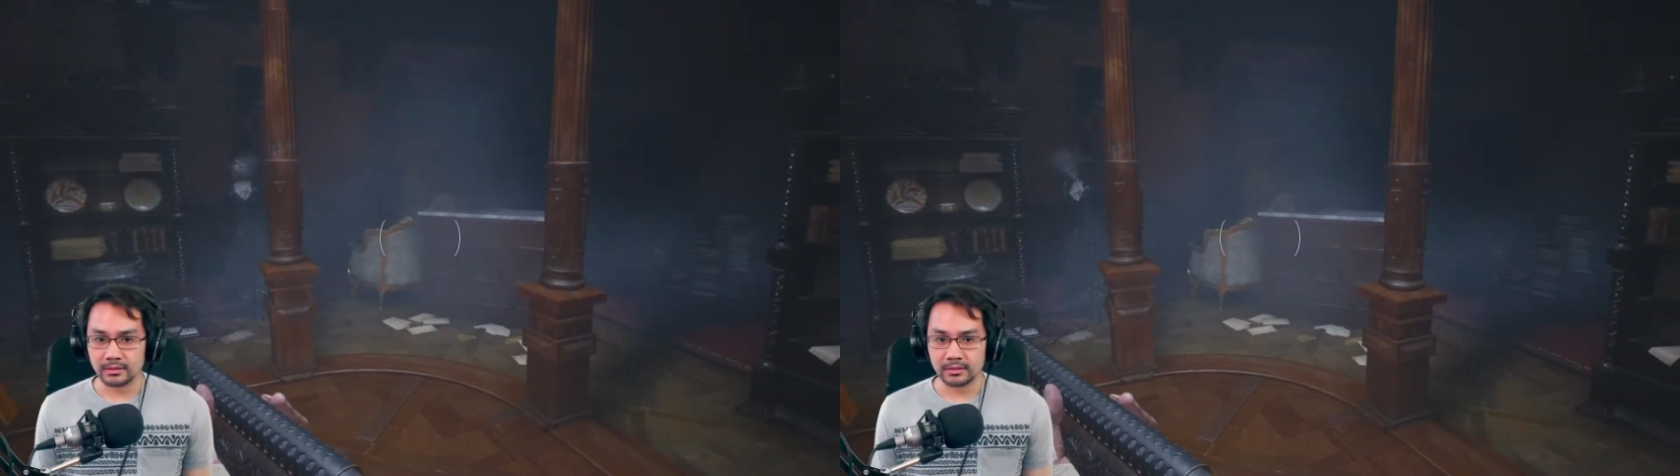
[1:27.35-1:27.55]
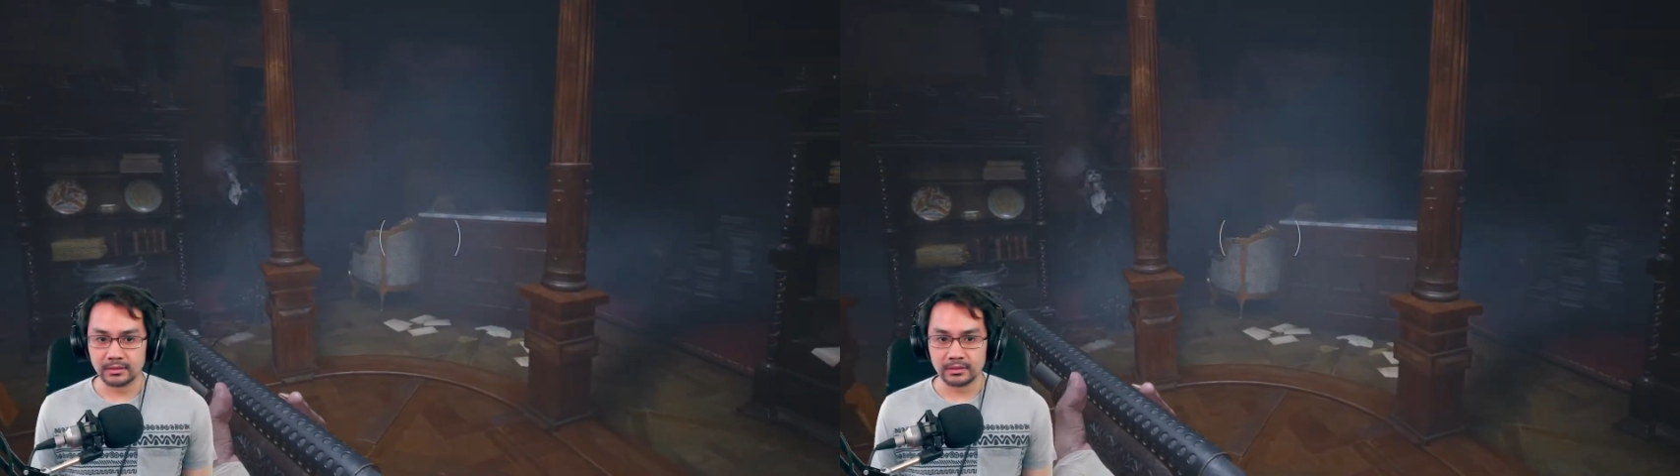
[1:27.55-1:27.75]

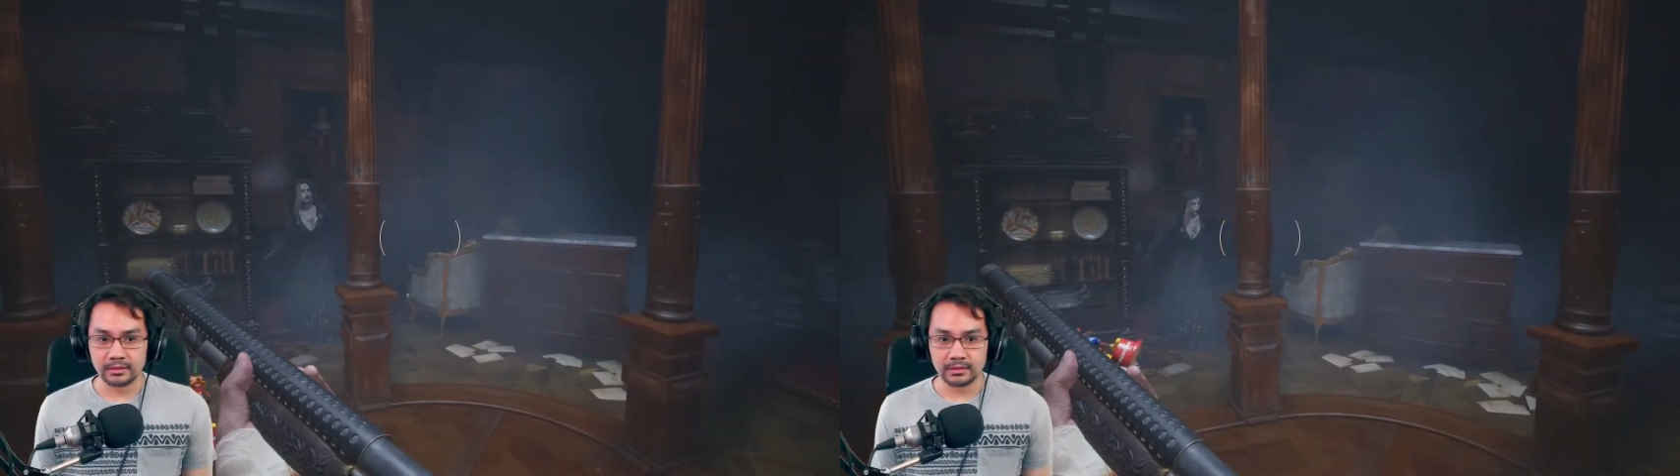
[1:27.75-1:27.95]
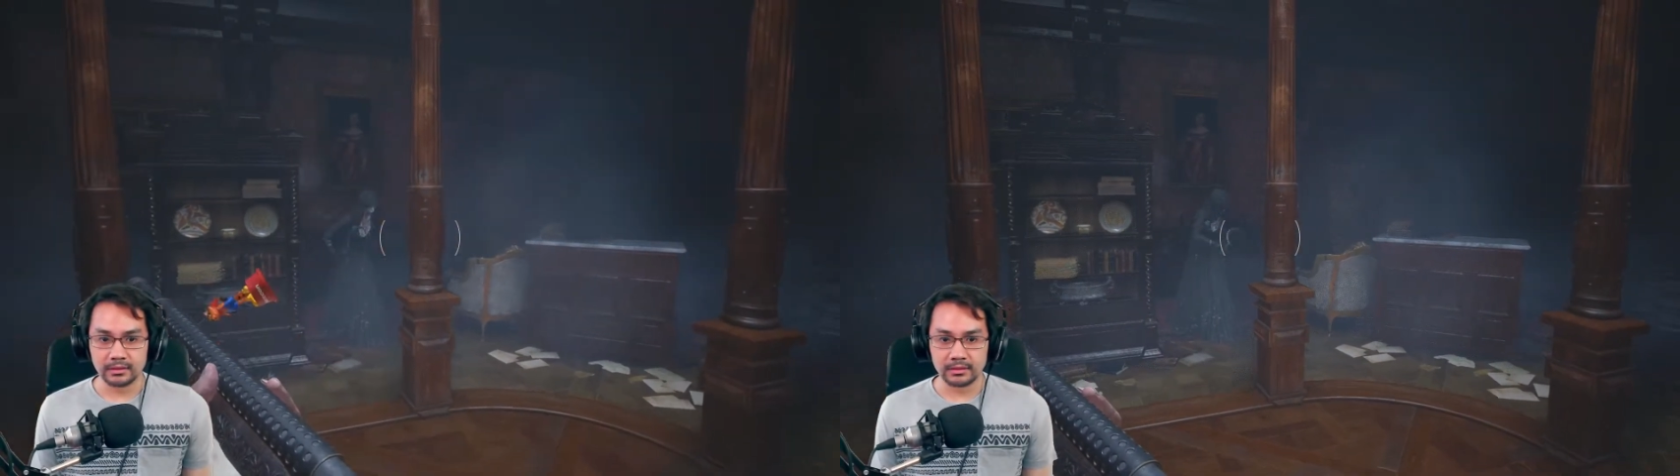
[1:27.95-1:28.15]
Why
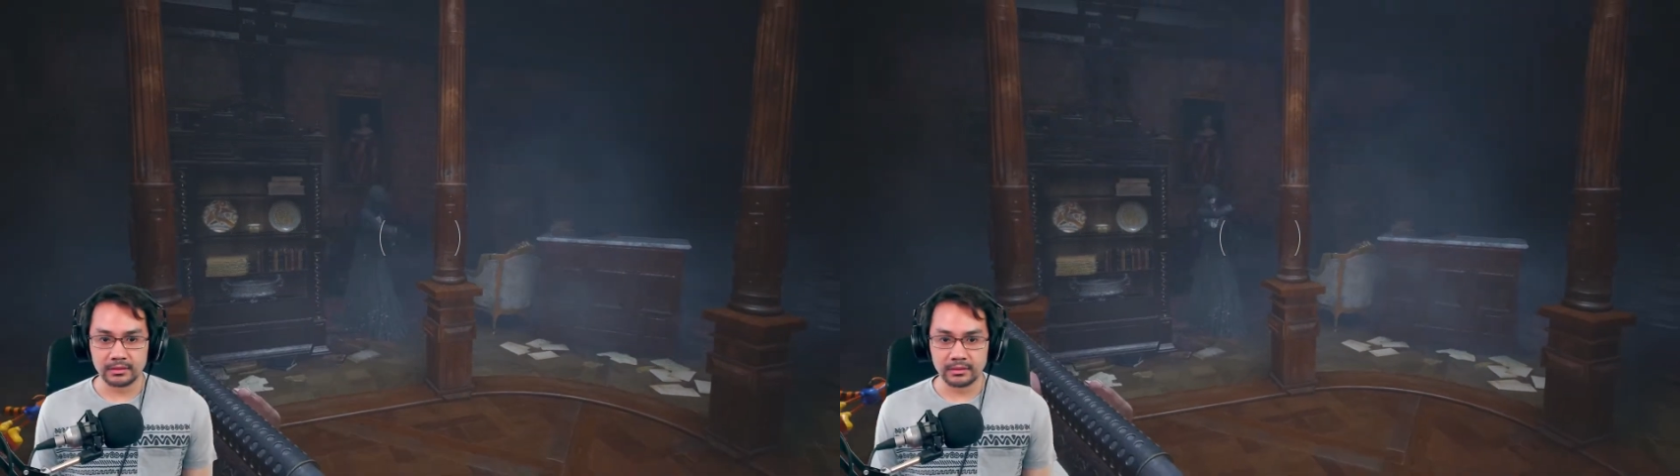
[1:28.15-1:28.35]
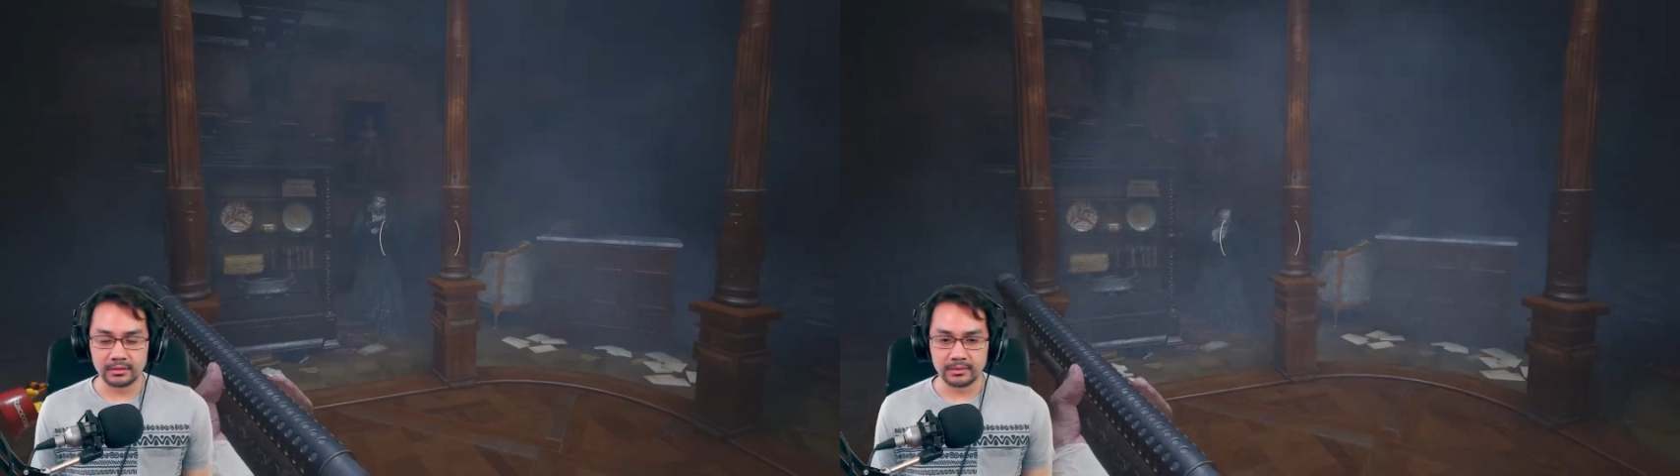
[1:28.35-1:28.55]
would you
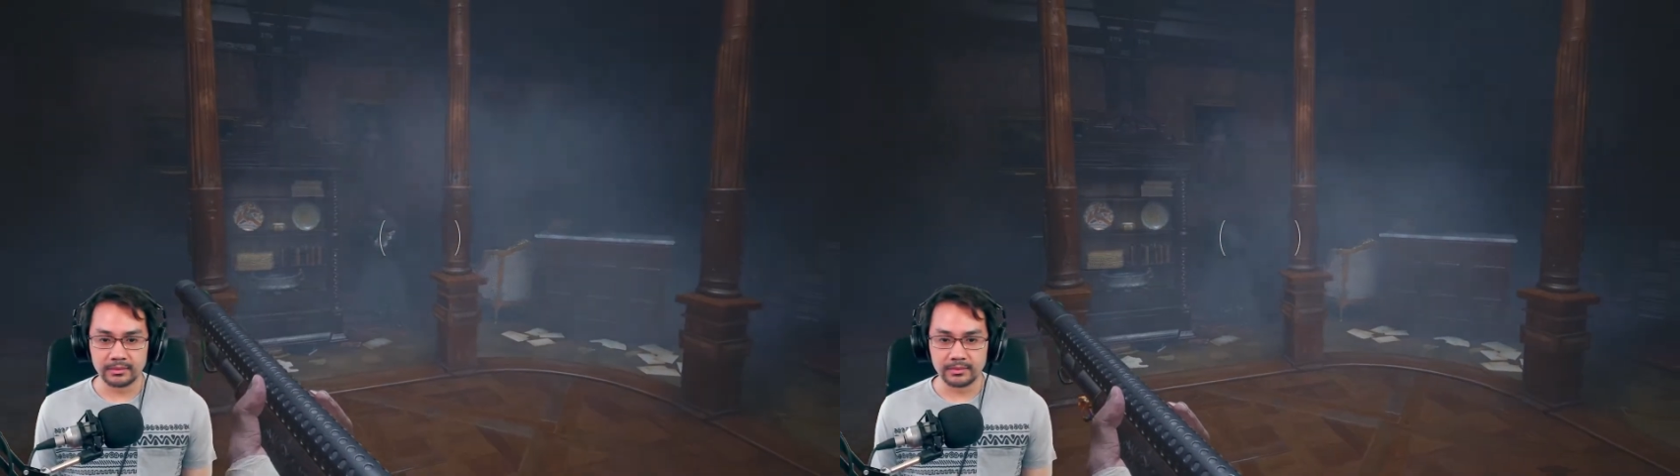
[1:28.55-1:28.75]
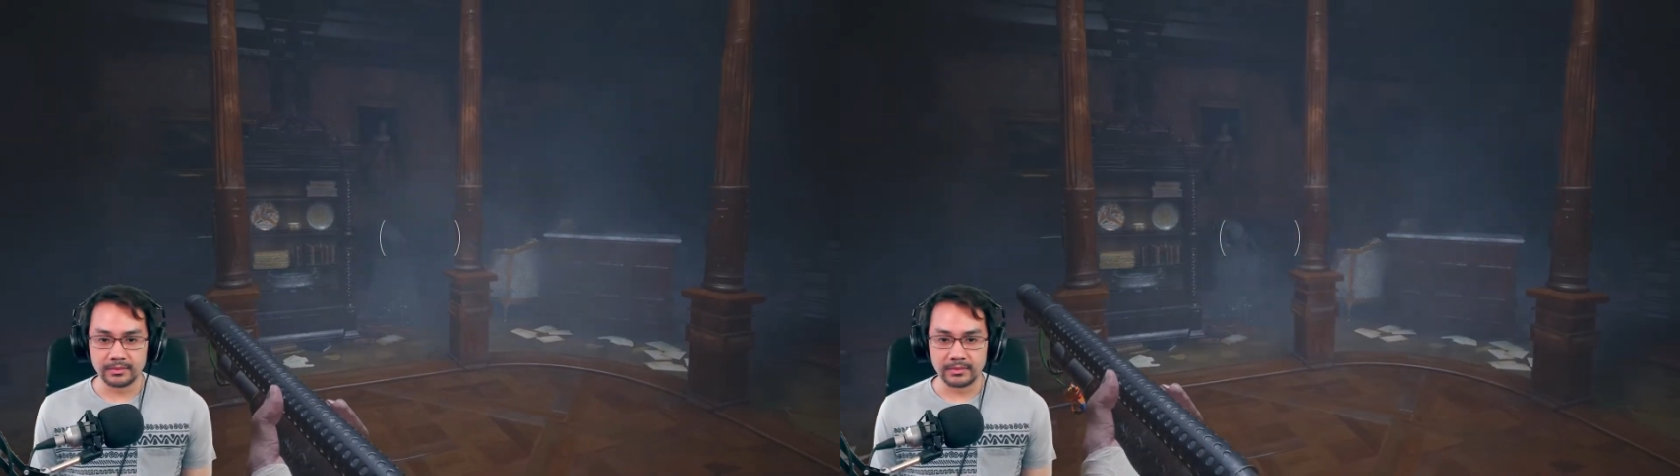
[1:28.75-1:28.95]
do this?
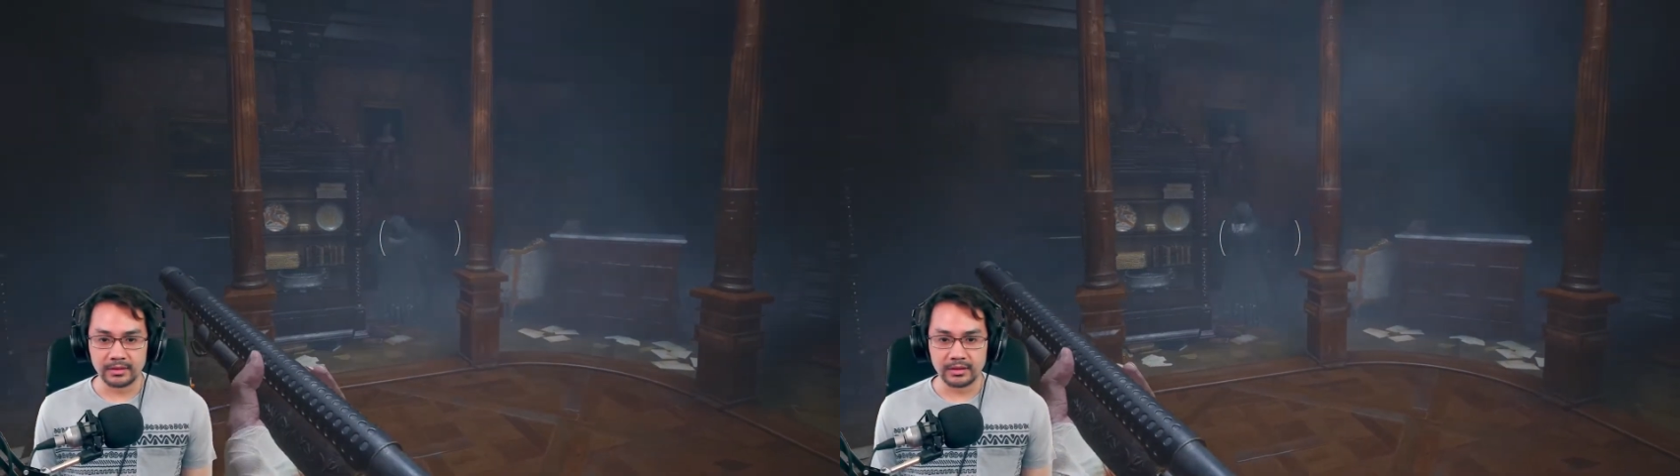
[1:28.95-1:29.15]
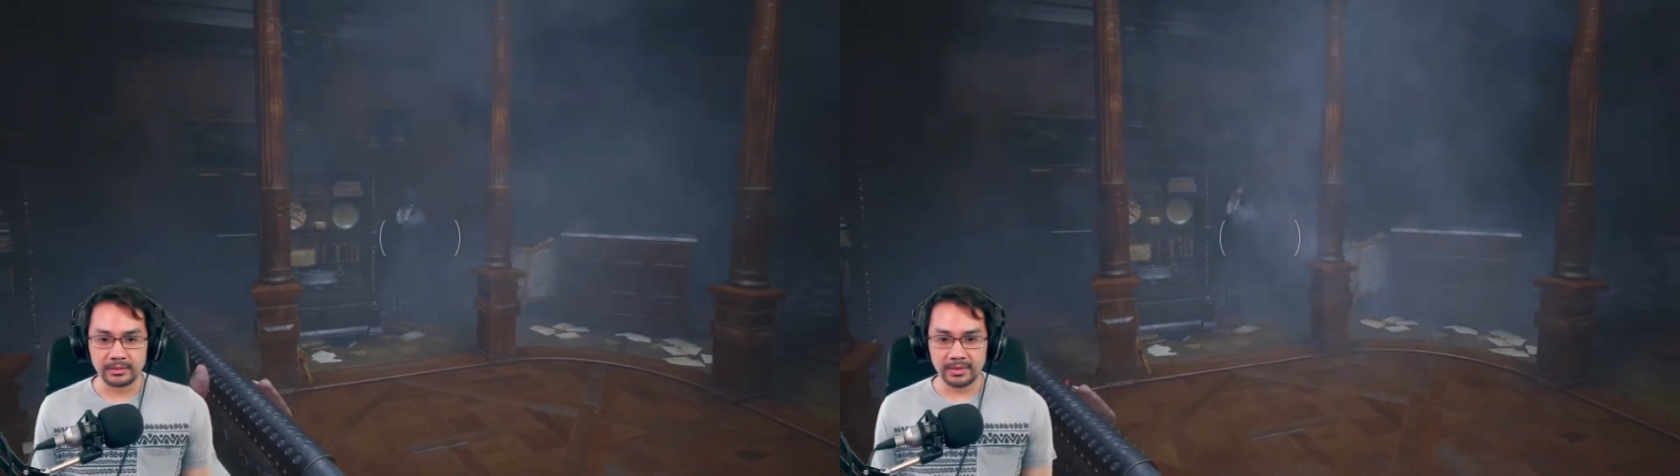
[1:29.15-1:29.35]

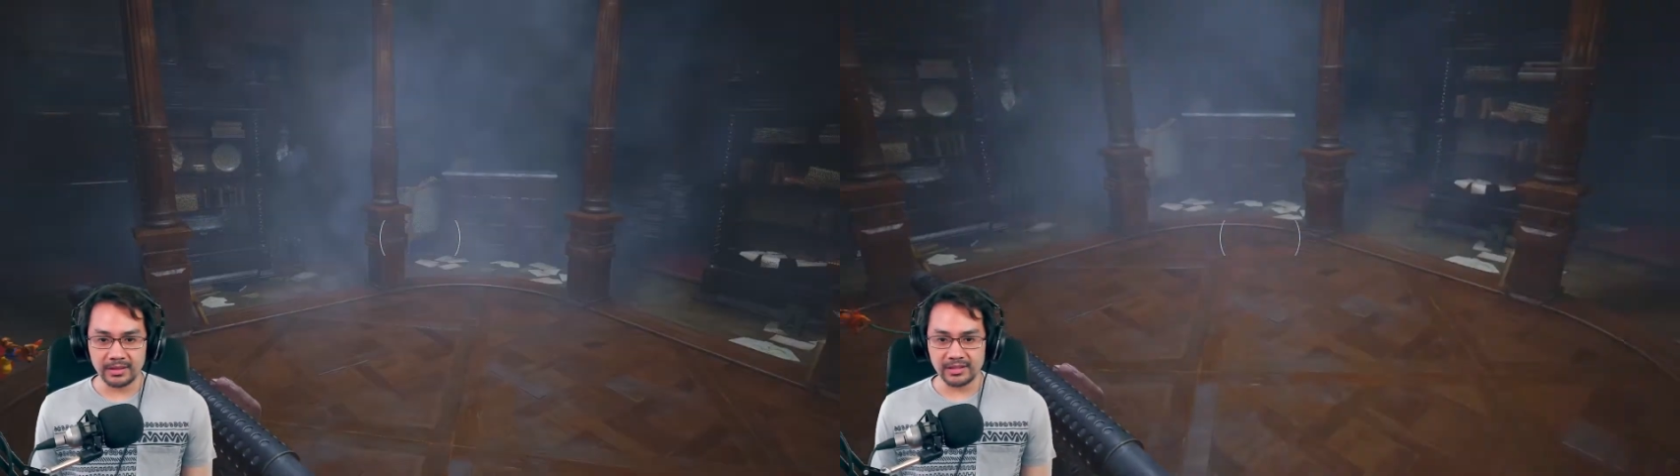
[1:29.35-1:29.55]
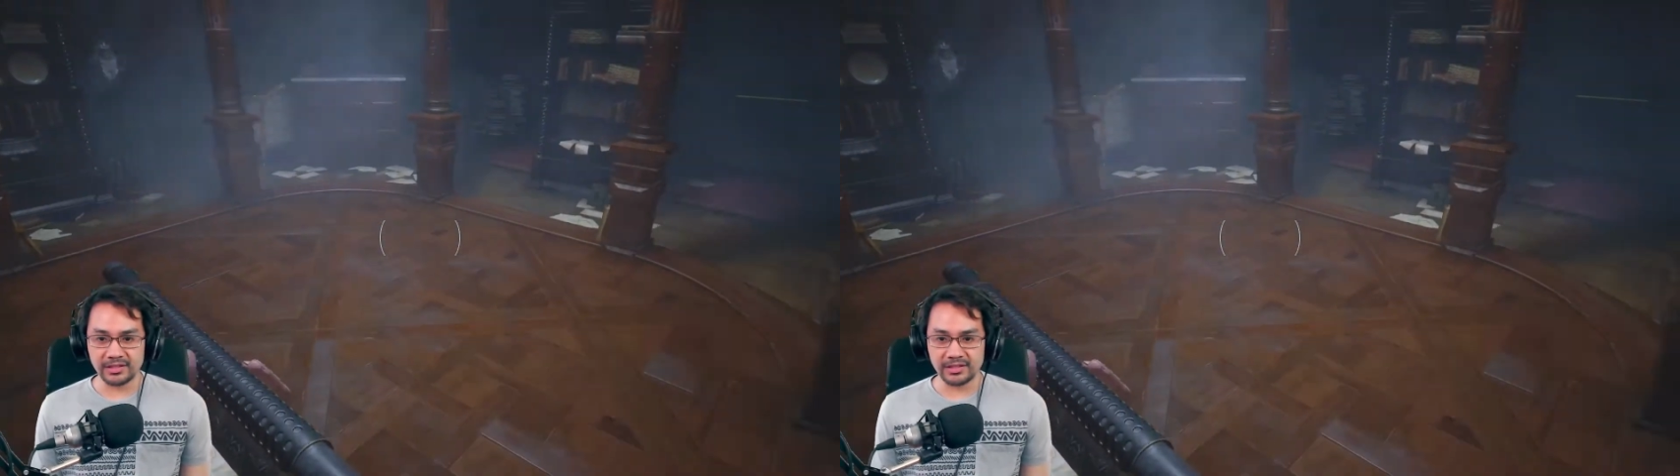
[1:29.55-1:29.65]
Because